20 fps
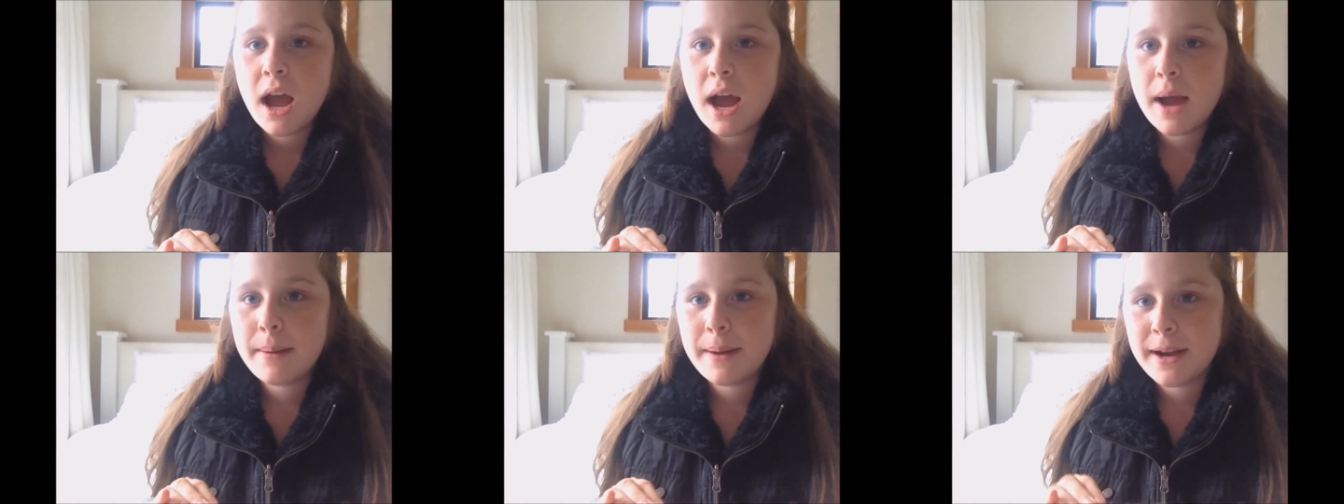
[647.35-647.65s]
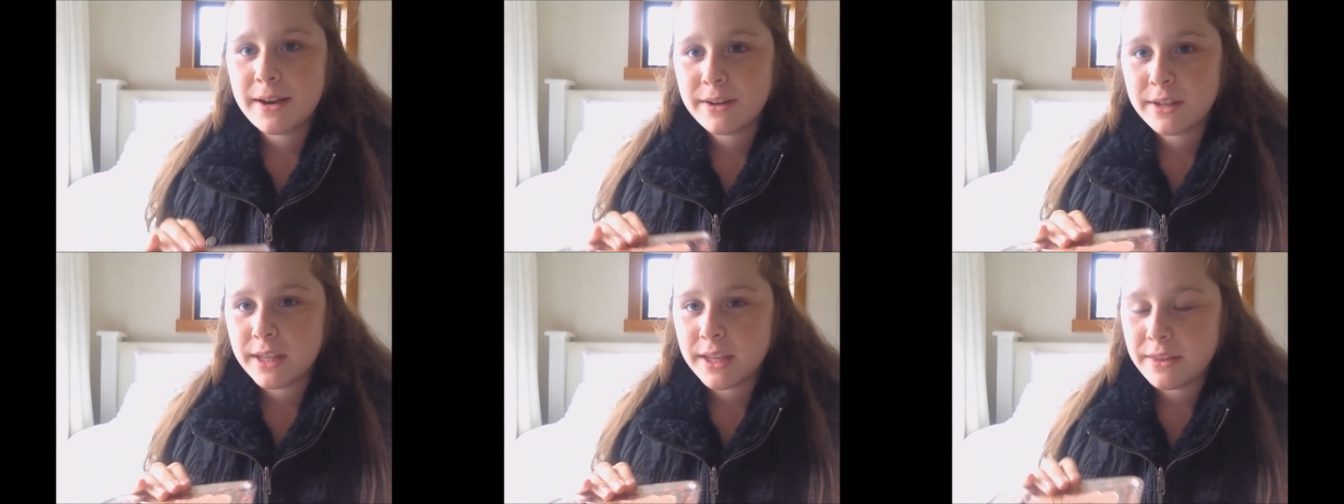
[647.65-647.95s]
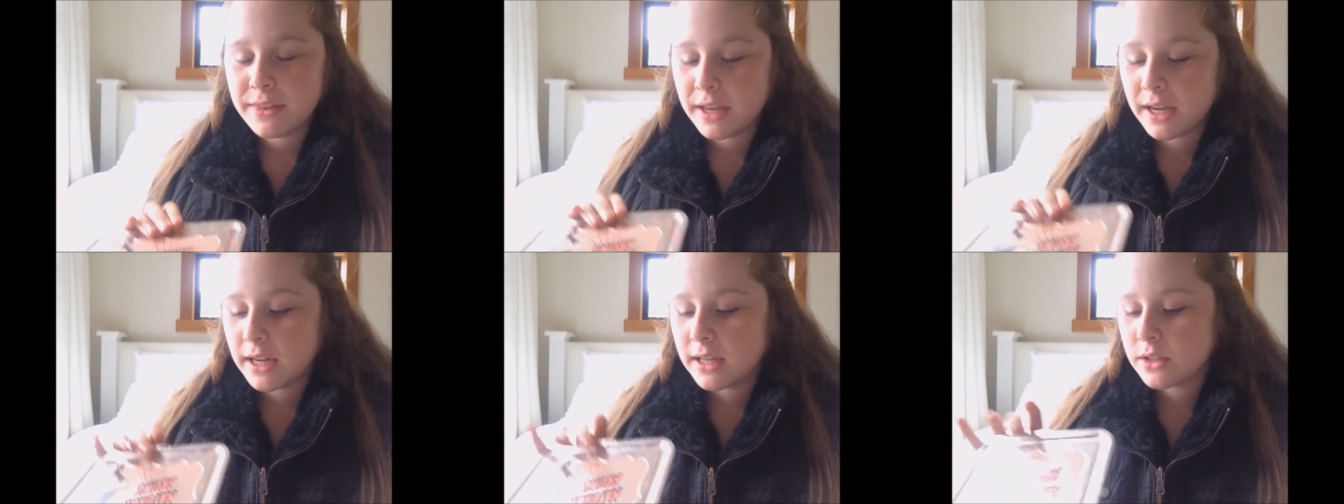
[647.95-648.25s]
Um, I really
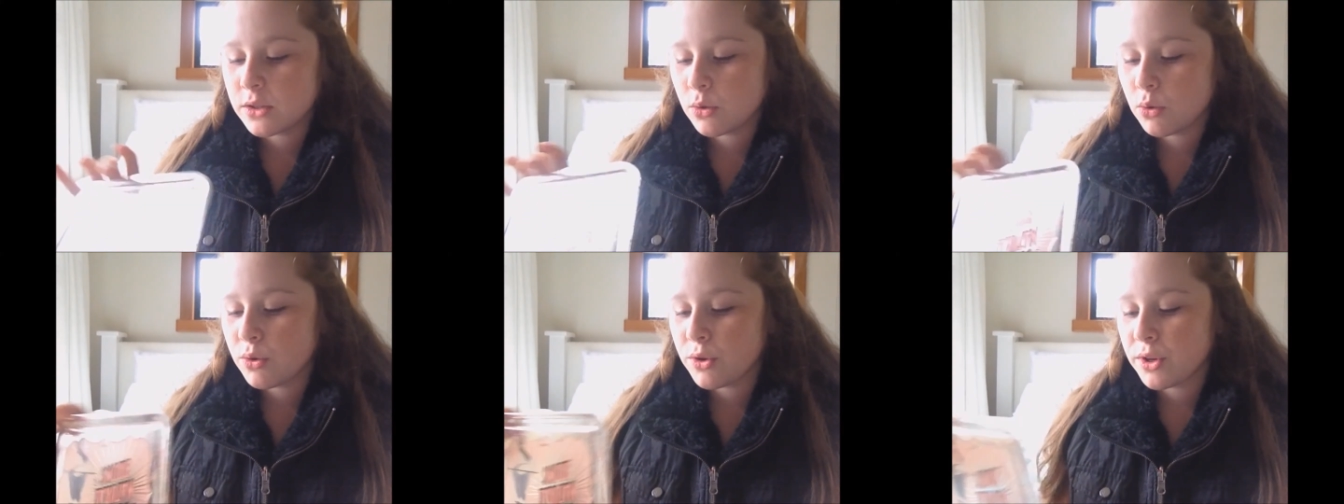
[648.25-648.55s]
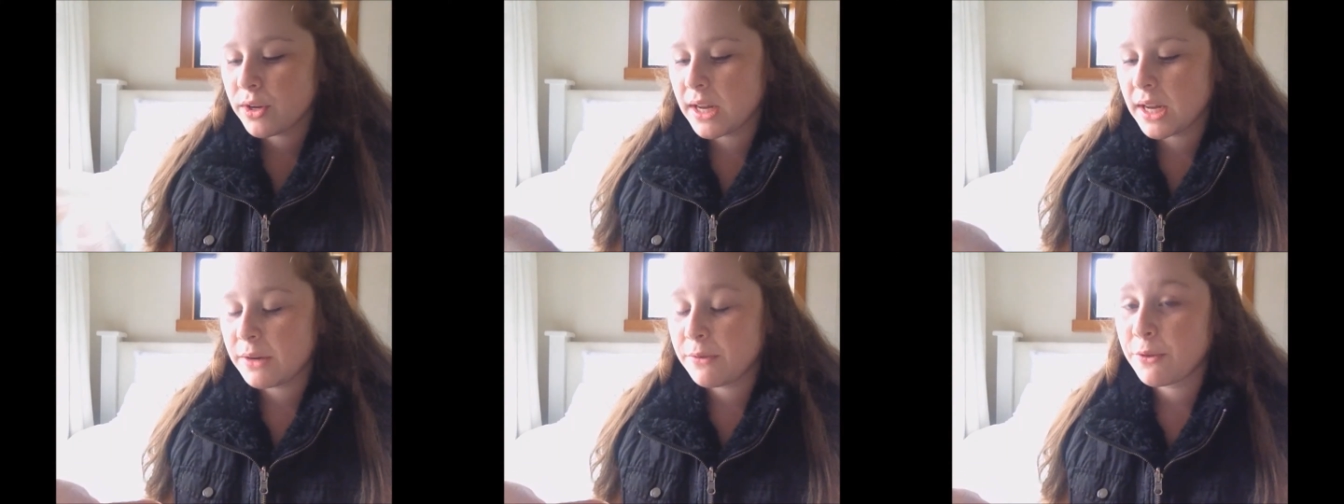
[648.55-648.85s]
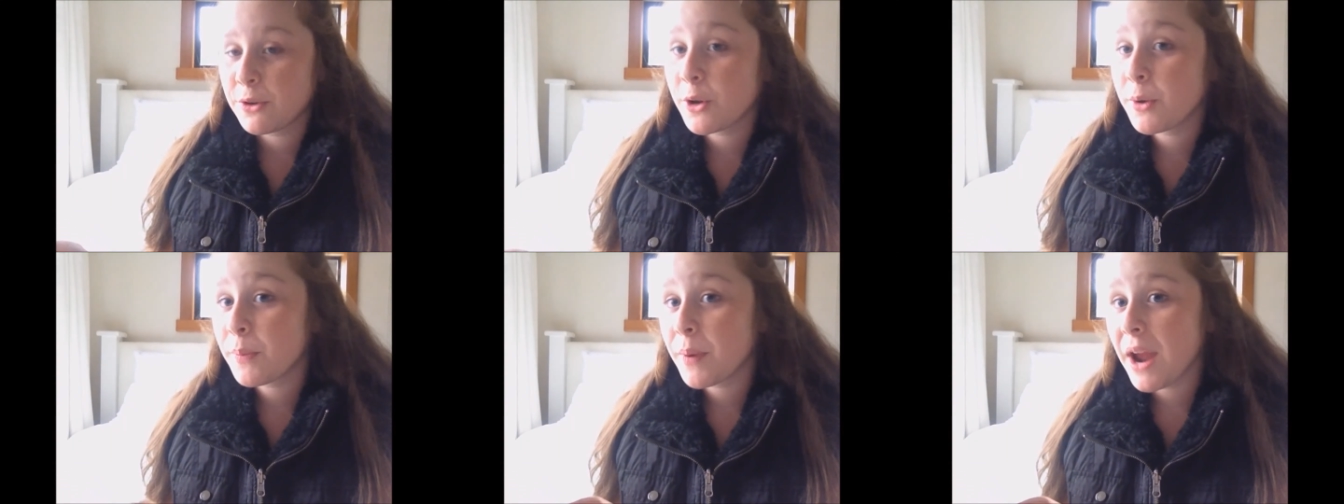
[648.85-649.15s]
think it's all you need
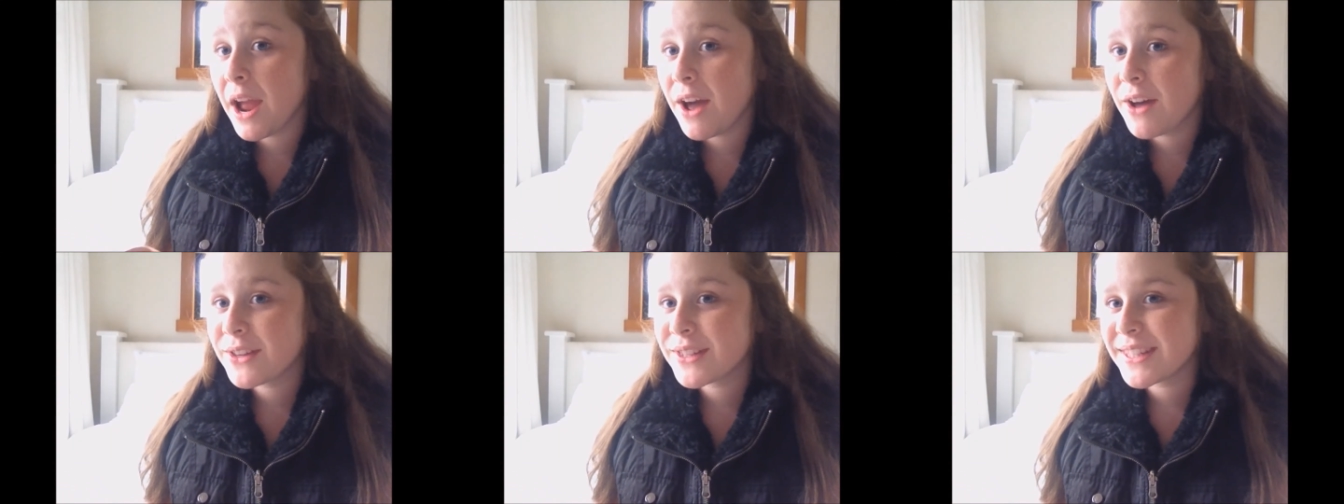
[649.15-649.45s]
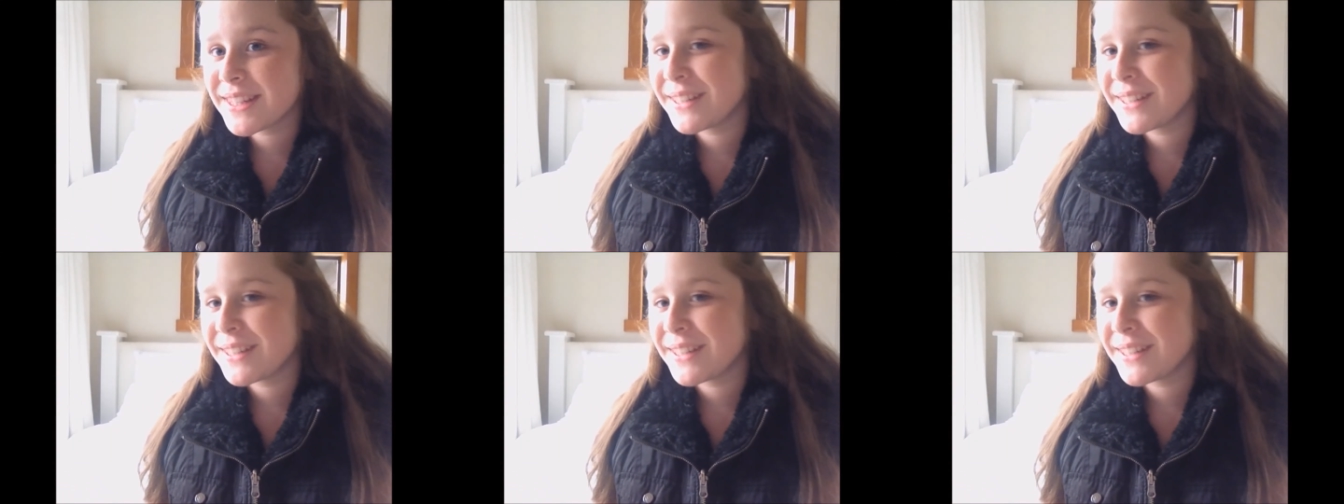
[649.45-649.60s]
for your brows,